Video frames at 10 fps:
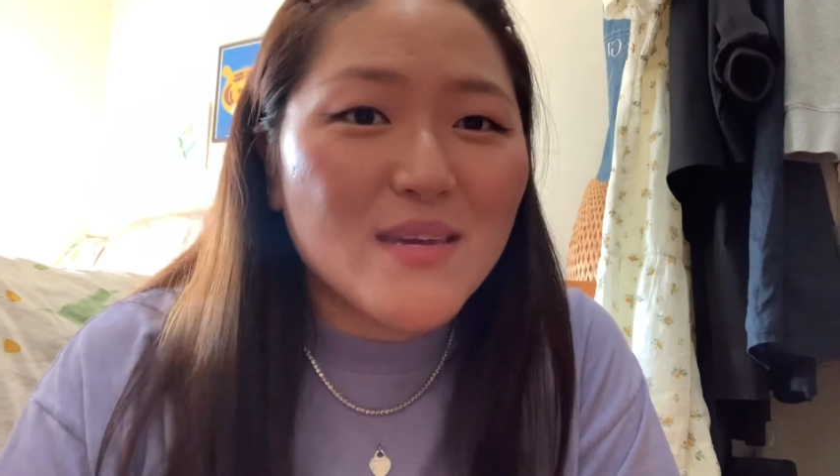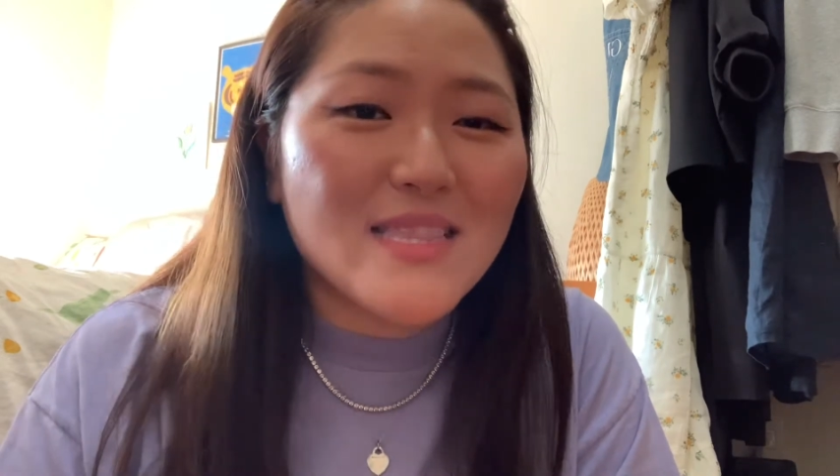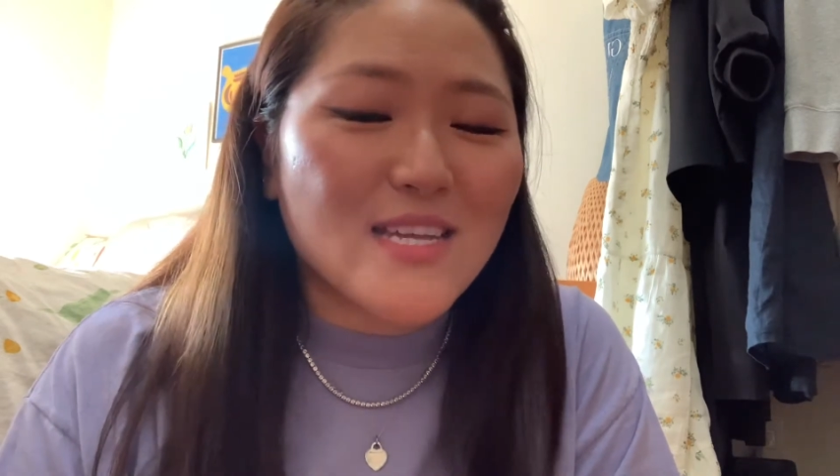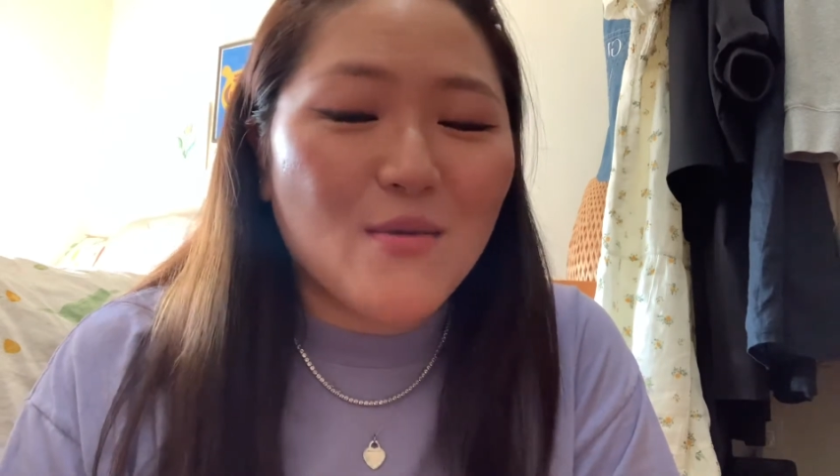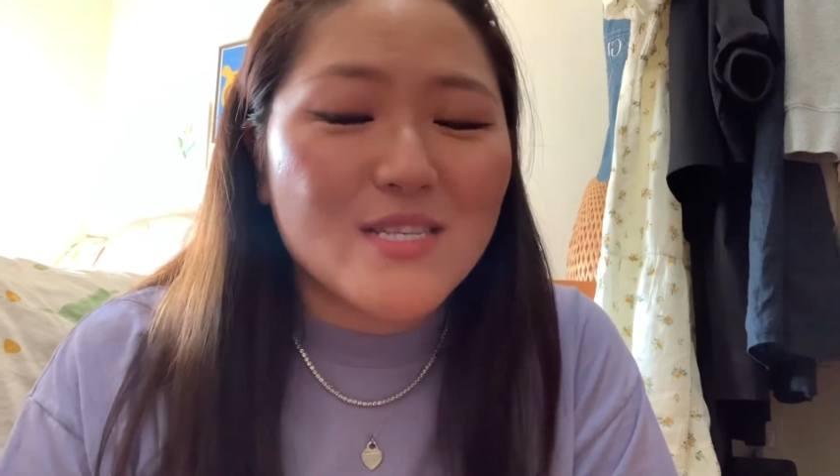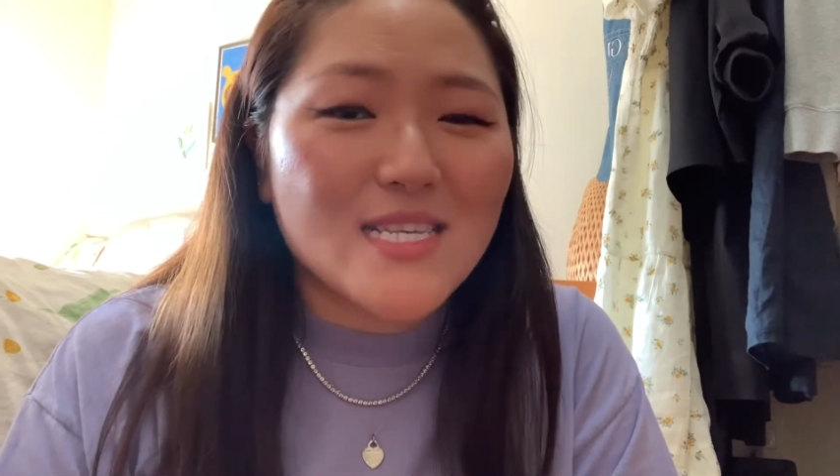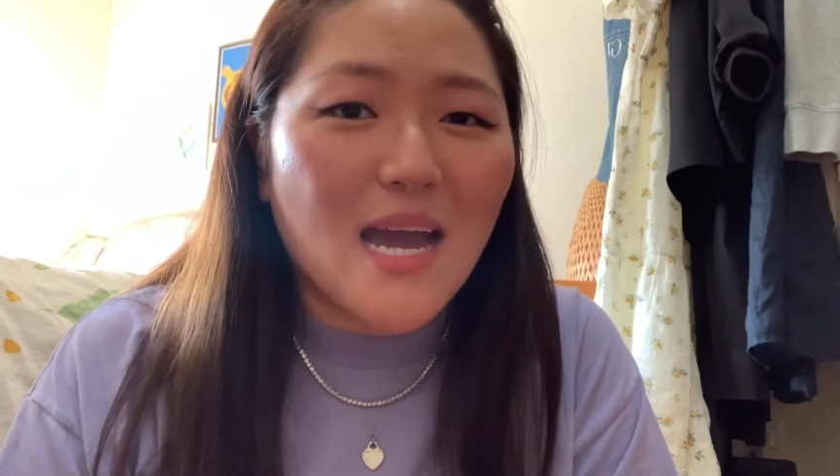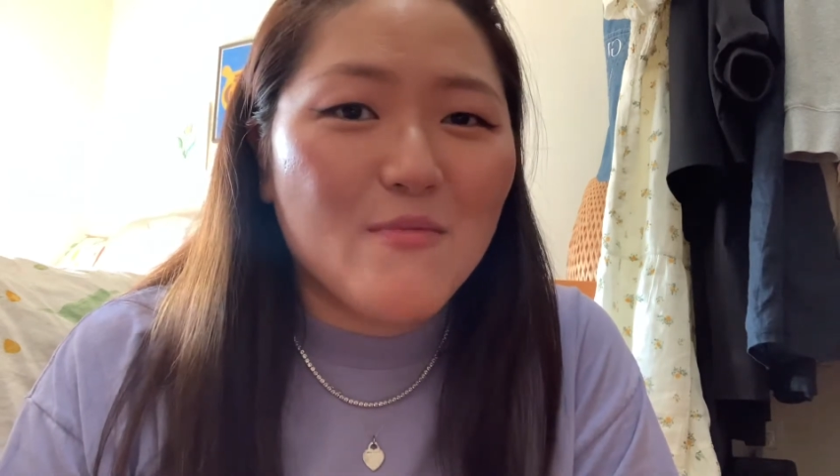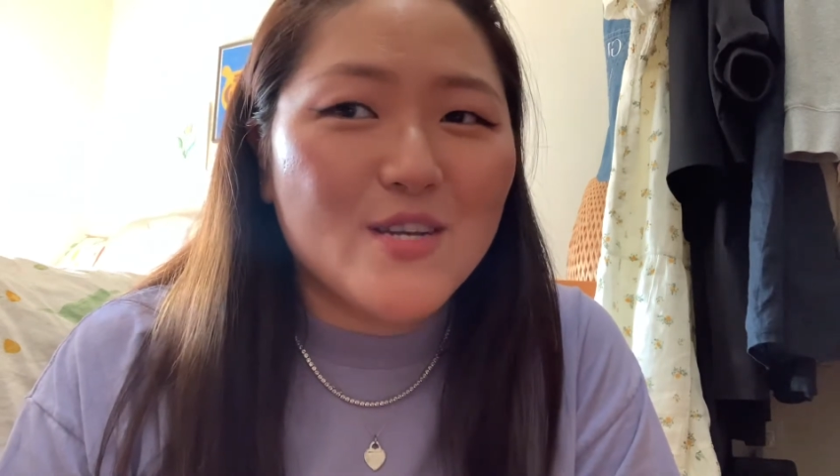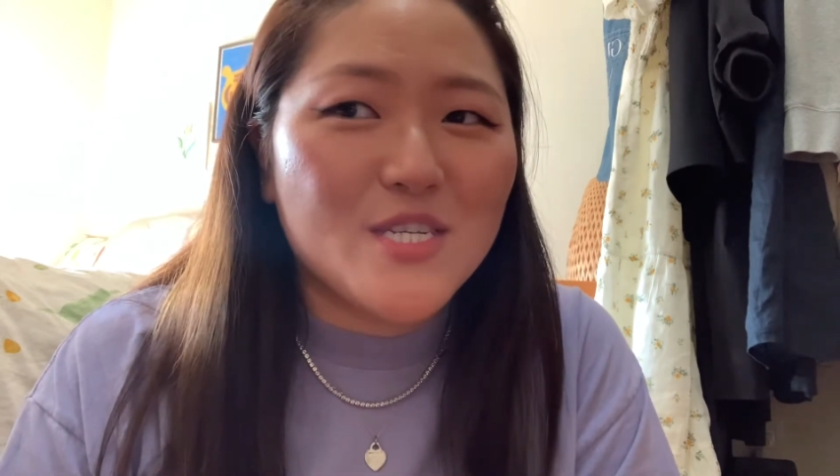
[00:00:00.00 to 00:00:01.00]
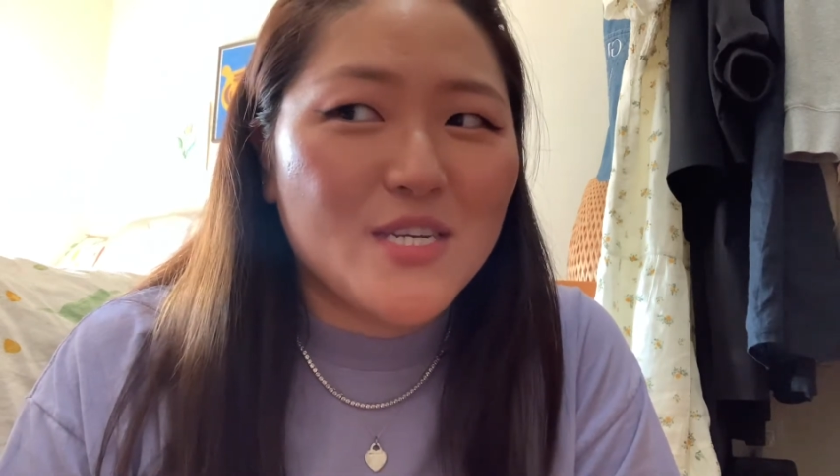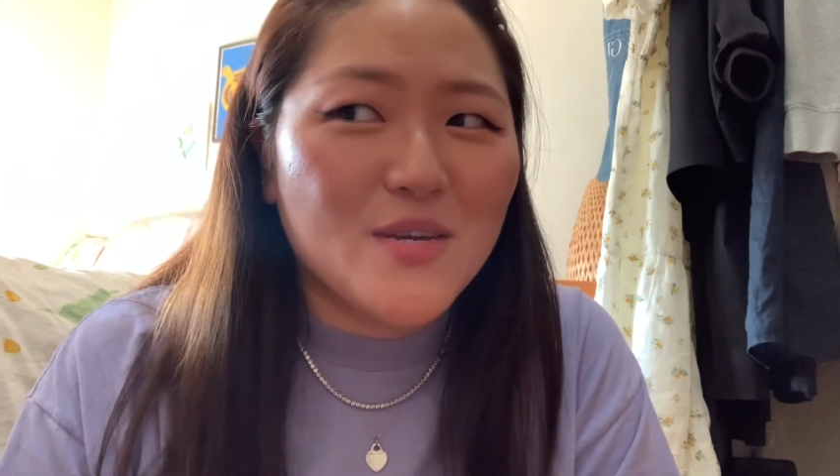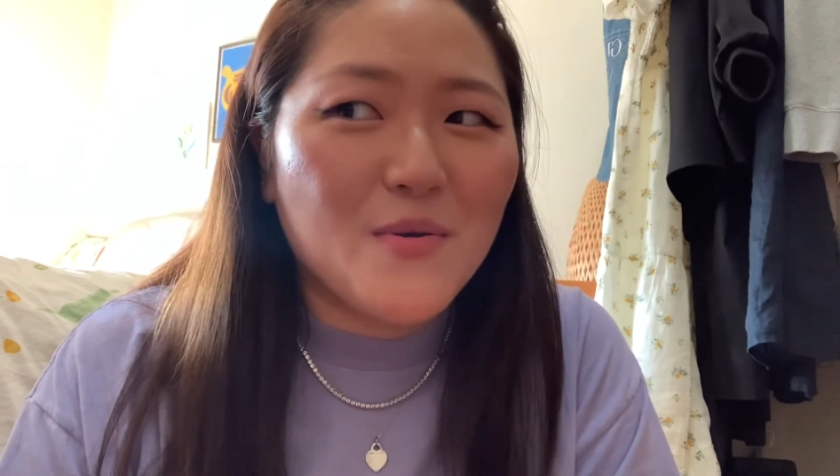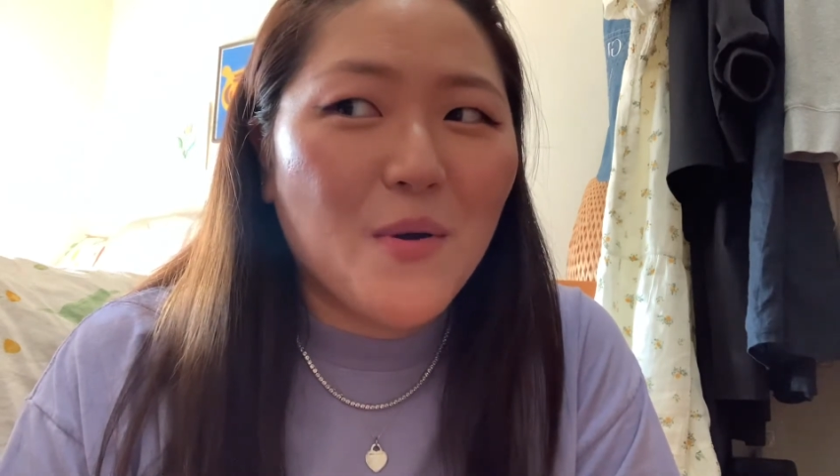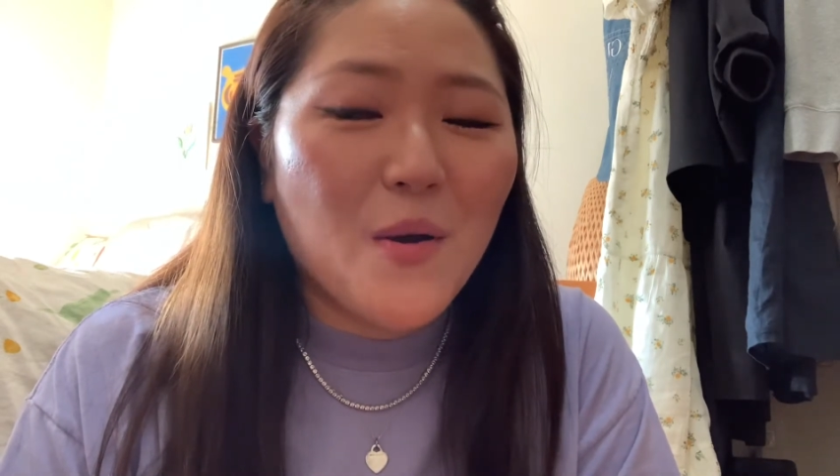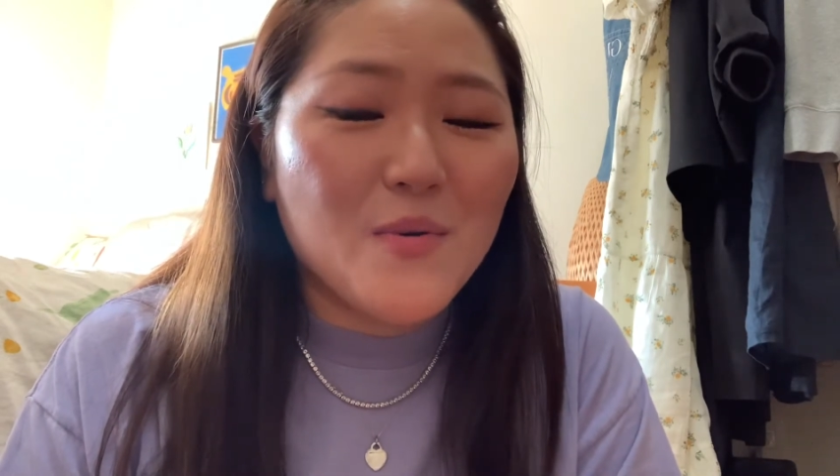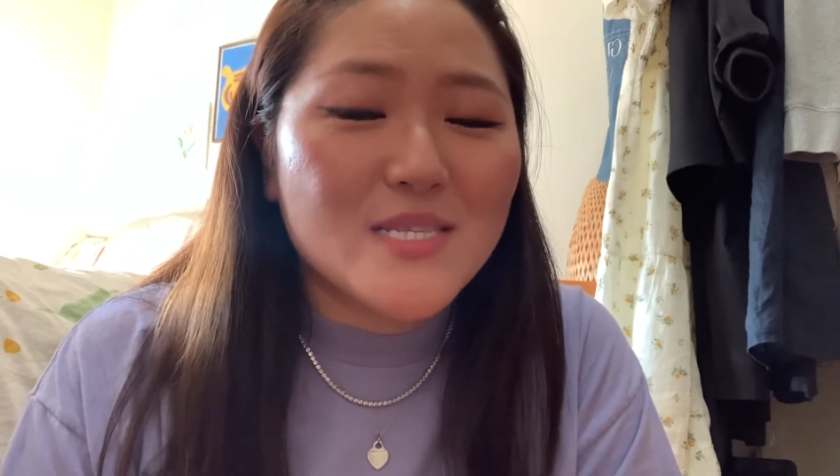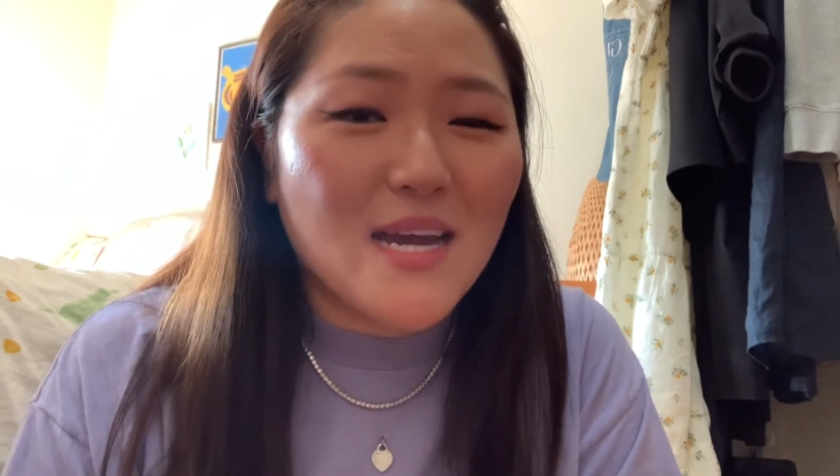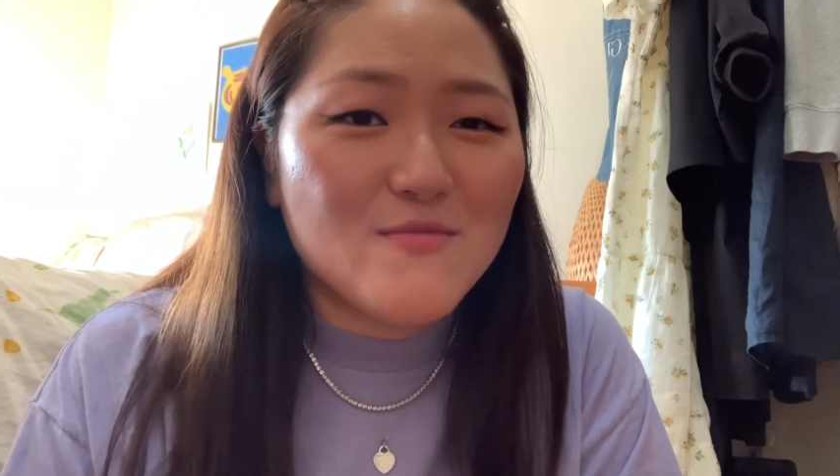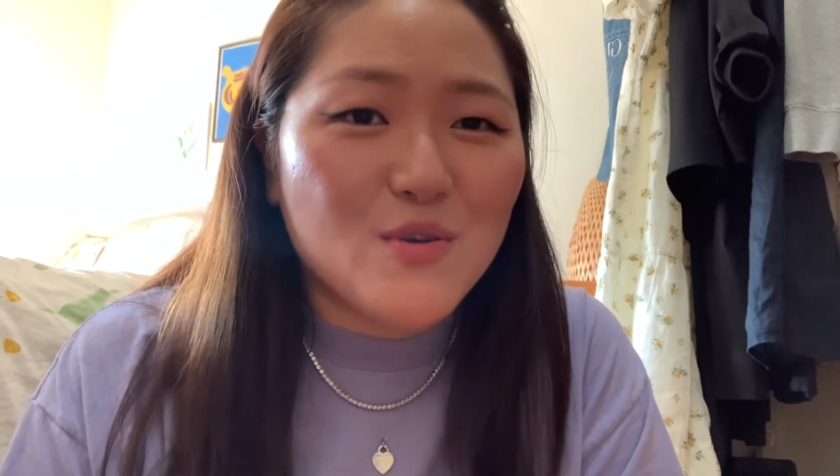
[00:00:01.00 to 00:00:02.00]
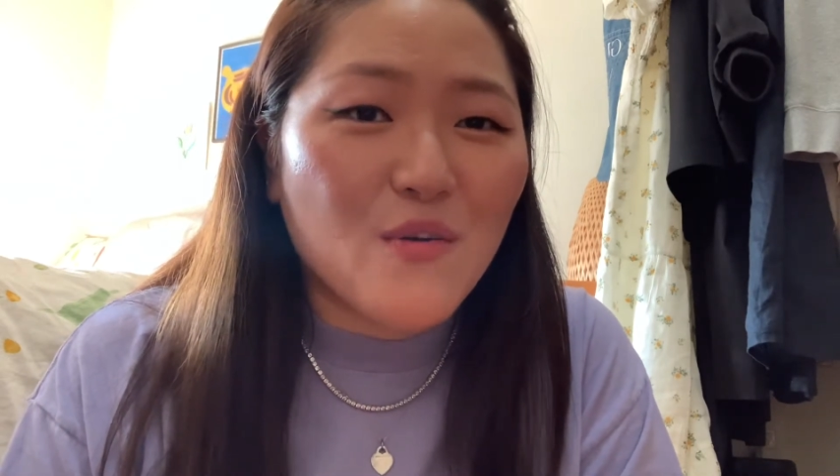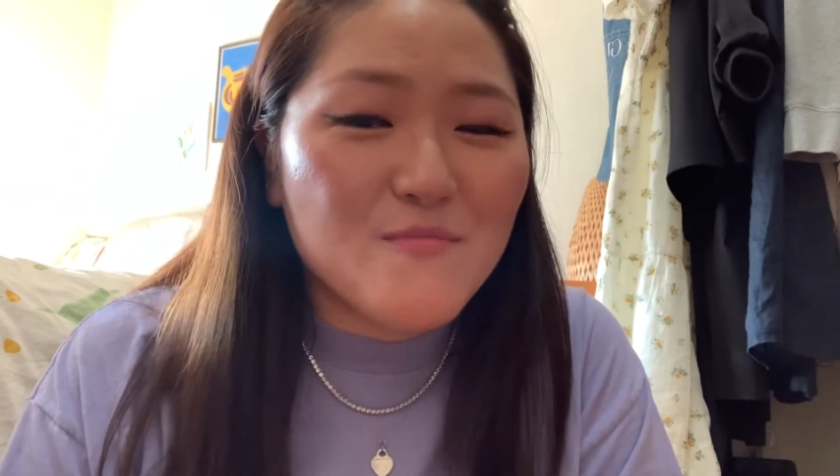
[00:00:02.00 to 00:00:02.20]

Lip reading: Like there was a time where she one time drove